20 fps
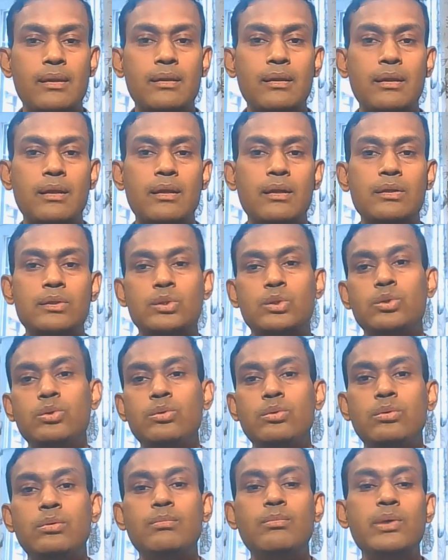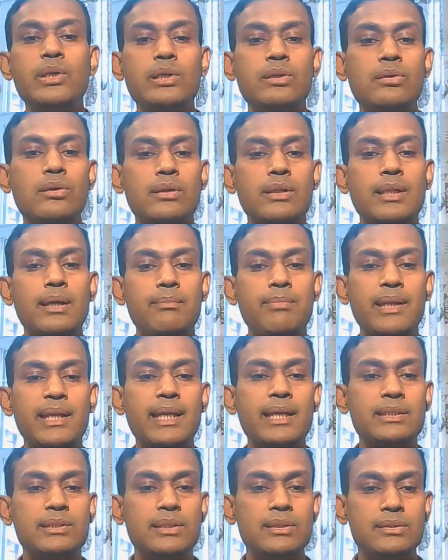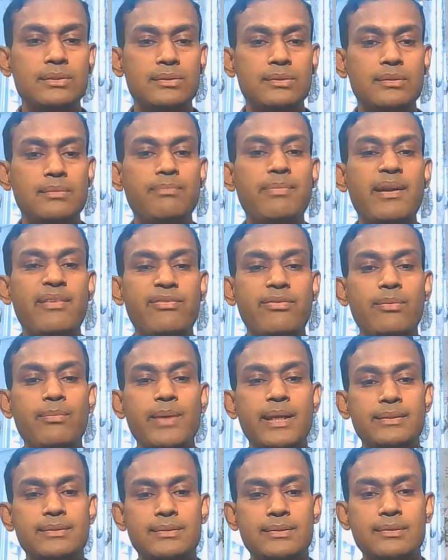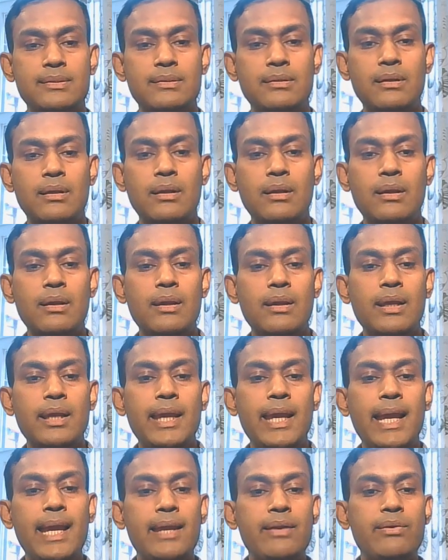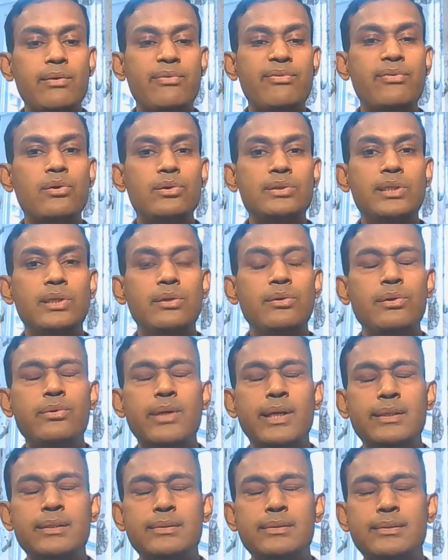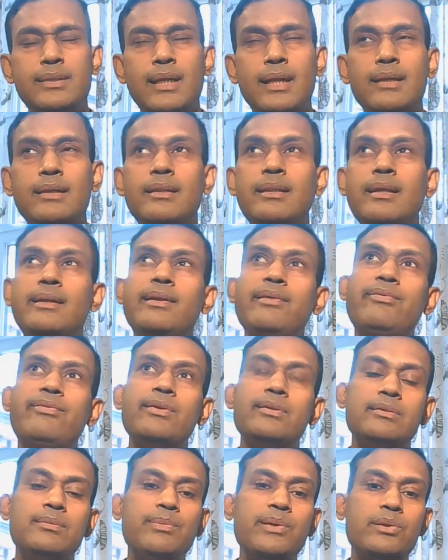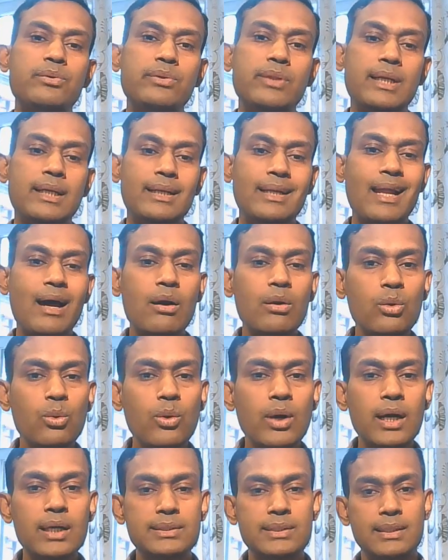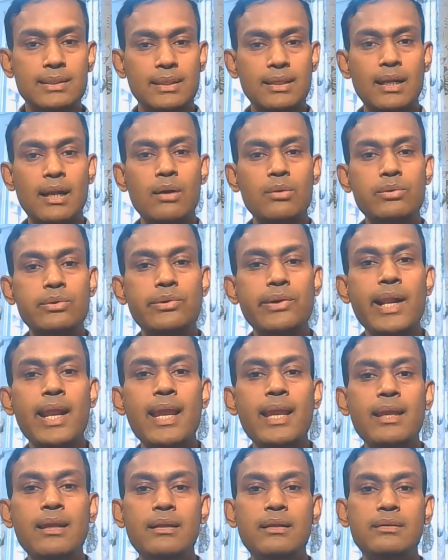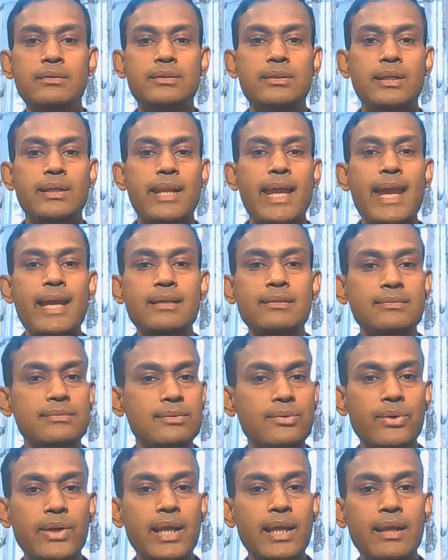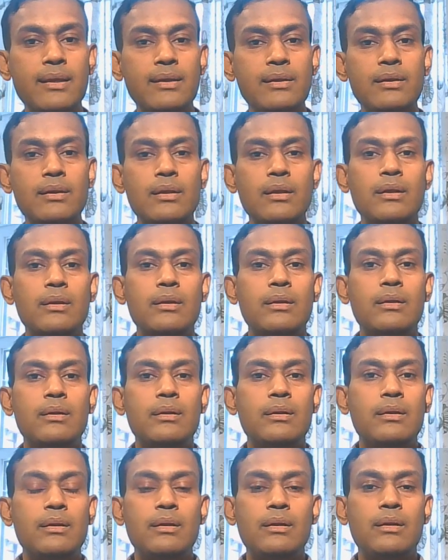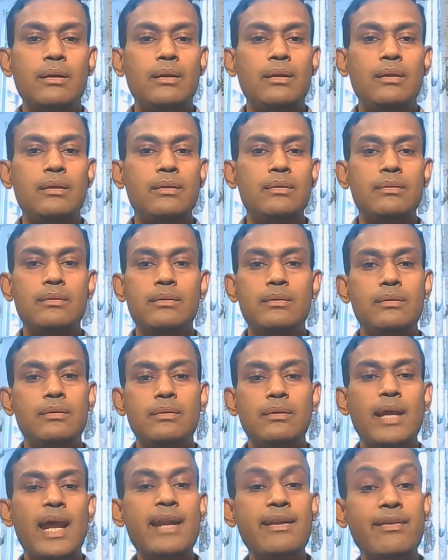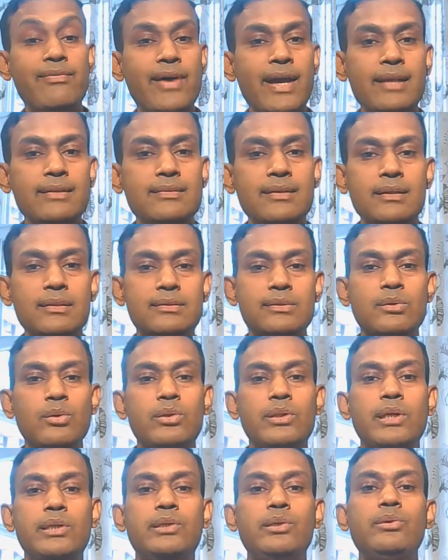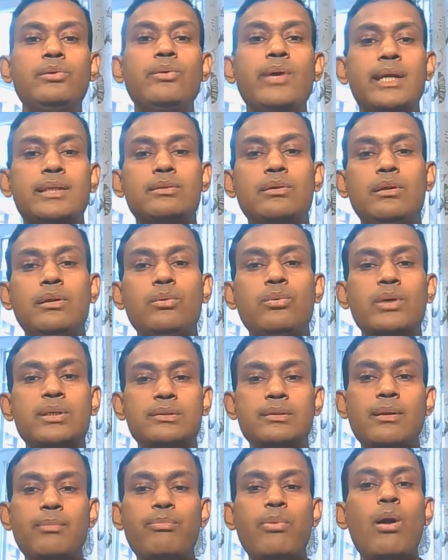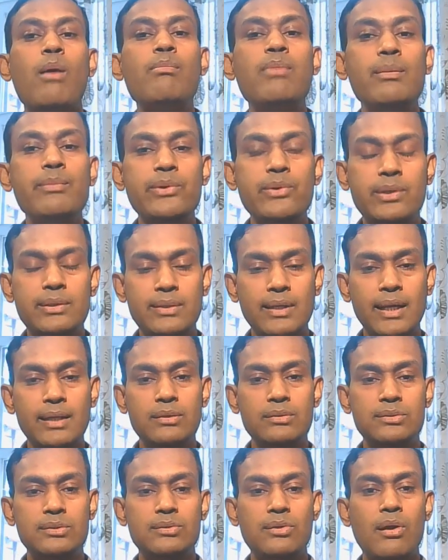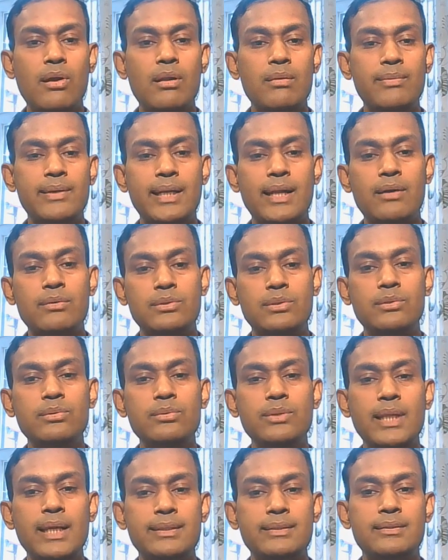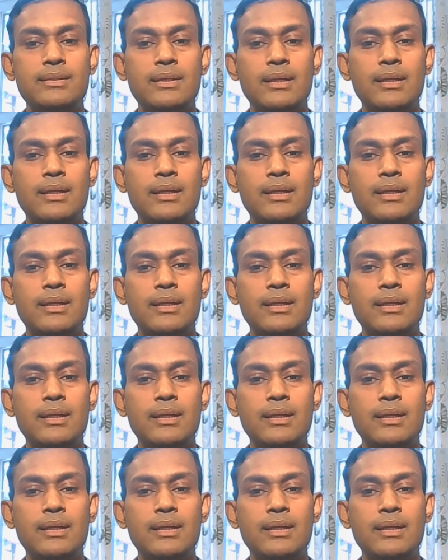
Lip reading: to monitor the application's performance. And of course, you need to understand the difference between the CloudWatch and CloudTrails and X-ray and Advisor, so that you know actually what's the problem you are trying to solve and how to do that,